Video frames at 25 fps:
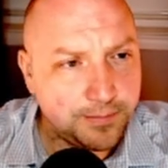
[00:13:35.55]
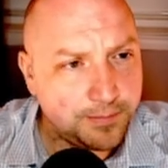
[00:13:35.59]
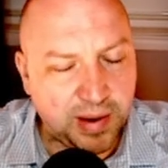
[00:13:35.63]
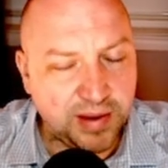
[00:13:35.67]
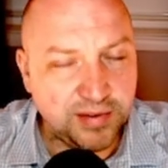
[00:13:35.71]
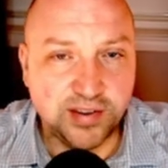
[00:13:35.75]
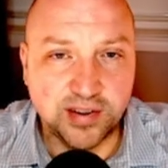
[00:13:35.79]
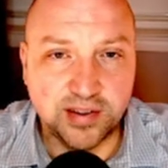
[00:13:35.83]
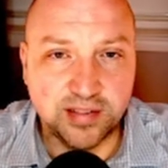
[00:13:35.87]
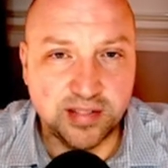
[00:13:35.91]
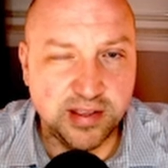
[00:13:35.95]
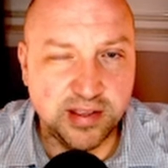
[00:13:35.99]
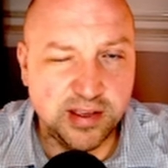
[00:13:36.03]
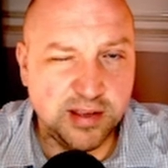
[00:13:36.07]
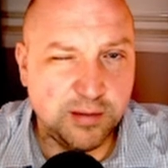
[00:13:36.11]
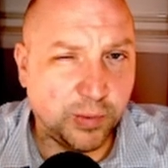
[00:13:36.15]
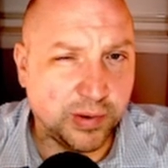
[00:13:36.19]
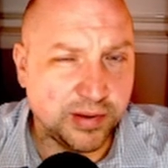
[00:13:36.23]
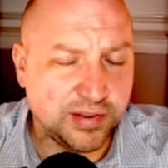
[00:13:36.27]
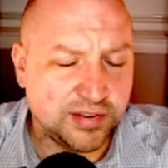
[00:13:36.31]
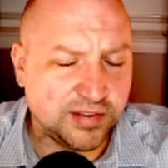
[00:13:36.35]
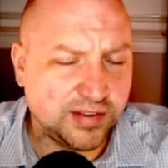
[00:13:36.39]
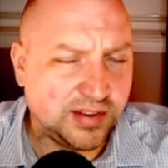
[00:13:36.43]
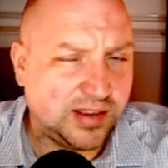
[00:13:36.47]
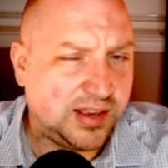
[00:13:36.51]
Basically,
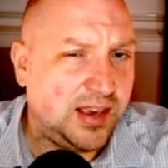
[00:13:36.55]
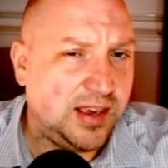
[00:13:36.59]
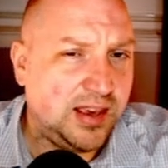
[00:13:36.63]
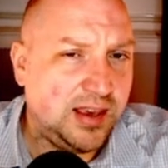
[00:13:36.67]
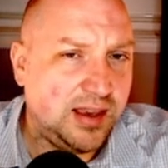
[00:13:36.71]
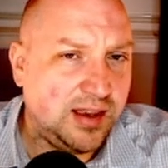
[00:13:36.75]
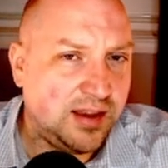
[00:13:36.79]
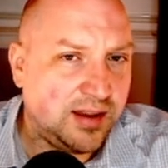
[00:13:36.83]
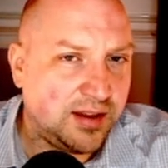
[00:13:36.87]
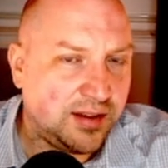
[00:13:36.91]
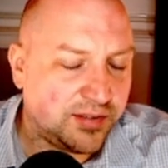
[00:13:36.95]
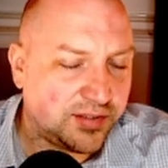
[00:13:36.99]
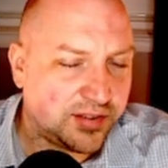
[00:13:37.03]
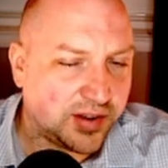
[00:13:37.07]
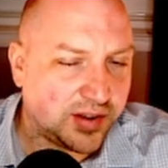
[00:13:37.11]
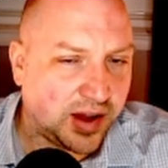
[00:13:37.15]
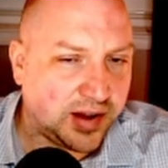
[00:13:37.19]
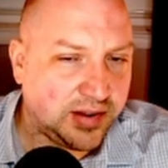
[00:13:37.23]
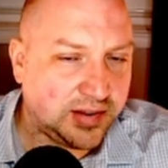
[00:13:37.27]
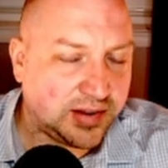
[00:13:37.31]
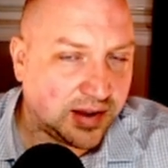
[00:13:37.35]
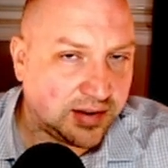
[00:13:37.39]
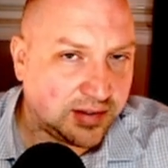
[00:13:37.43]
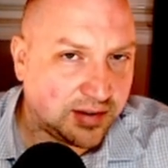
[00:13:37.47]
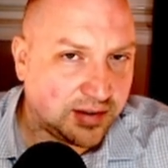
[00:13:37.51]
what's key is
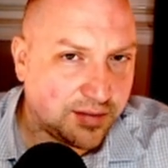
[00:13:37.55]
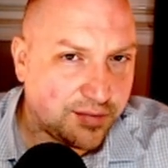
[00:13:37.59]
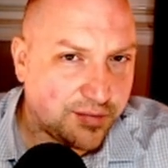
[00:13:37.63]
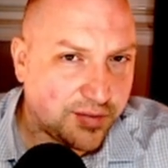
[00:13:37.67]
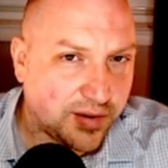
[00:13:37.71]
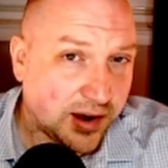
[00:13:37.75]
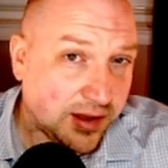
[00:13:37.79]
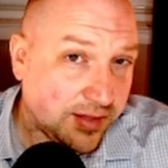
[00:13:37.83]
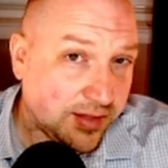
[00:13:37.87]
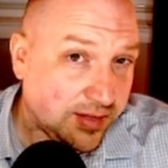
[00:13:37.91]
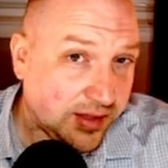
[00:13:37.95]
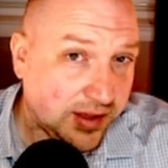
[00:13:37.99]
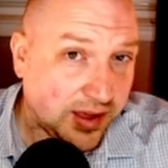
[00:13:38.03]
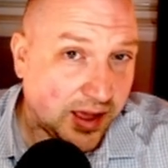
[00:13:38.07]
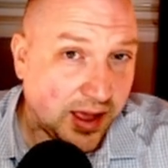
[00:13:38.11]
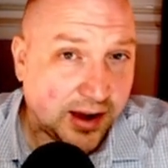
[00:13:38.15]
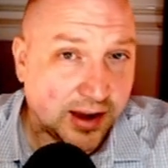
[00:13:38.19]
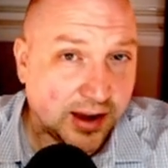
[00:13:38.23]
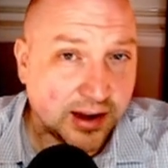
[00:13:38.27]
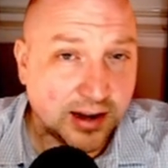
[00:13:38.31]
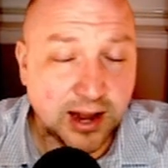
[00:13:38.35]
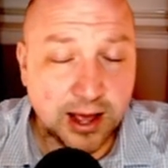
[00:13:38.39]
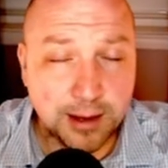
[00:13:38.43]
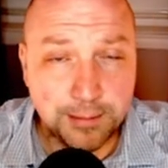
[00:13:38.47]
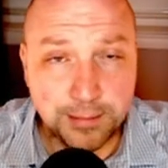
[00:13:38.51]
identifying the
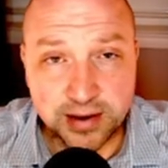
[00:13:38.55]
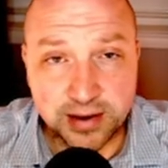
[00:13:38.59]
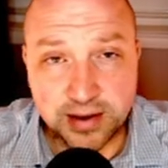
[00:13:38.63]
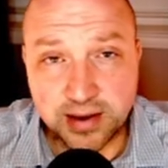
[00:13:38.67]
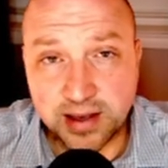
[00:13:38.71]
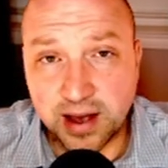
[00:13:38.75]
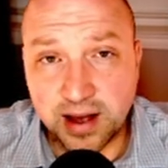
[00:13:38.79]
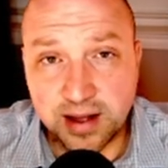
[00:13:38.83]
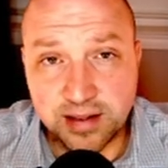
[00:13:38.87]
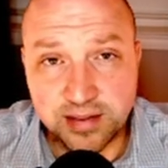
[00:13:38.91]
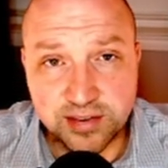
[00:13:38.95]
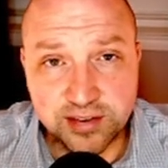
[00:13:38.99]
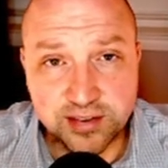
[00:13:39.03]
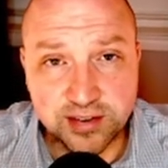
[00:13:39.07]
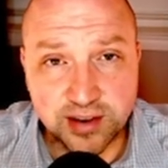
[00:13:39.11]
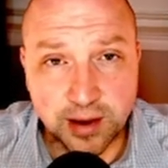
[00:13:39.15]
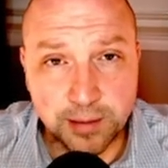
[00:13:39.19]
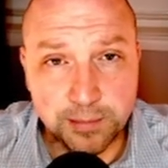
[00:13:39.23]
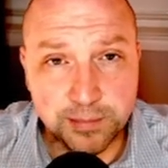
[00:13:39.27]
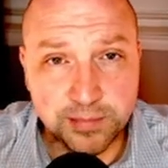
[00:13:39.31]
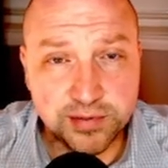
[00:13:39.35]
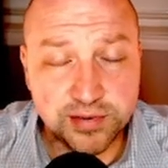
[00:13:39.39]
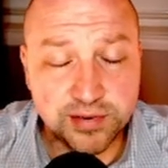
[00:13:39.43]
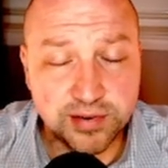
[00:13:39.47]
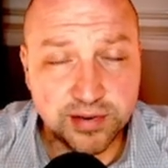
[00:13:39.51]
economic
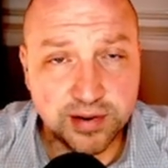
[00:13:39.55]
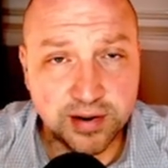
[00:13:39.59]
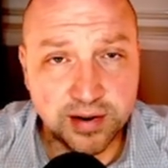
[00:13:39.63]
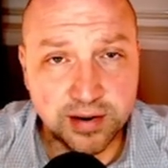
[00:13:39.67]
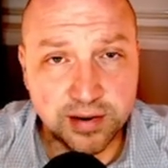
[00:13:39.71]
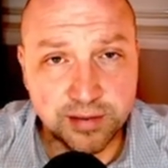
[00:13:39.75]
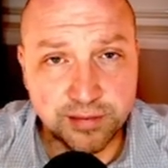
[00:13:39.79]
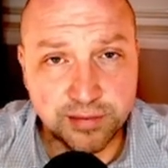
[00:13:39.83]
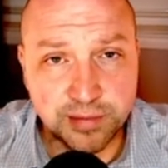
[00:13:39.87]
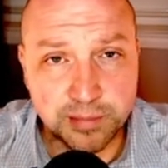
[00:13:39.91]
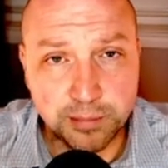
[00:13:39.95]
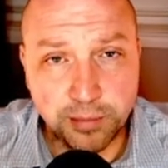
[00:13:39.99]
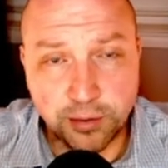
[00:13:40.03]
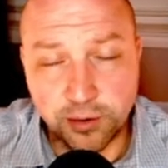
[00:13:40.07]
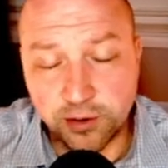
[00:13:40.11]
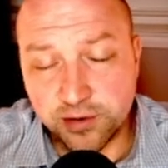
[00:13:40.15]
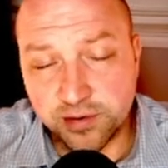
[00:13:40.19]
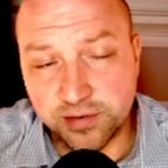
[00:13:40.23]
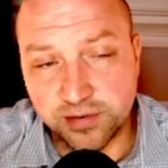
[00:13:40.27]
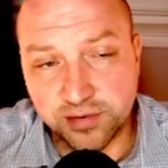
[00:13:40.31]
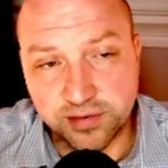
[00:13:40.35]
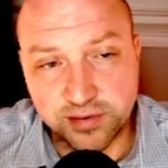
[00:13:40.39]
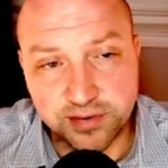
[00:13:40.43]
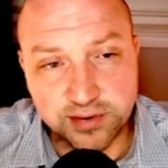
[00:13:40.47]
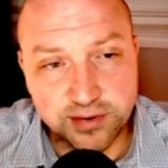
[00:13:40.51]
concepts of
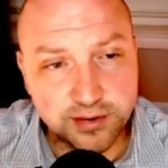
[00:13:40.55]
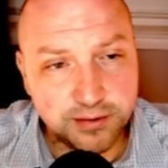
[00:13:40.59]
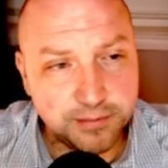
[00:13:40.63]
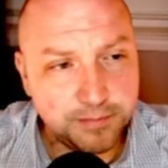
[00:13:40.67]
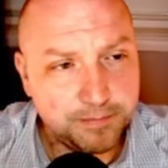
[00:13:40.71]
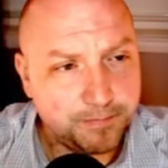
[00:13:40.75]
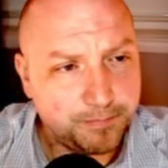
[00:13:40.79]
importance.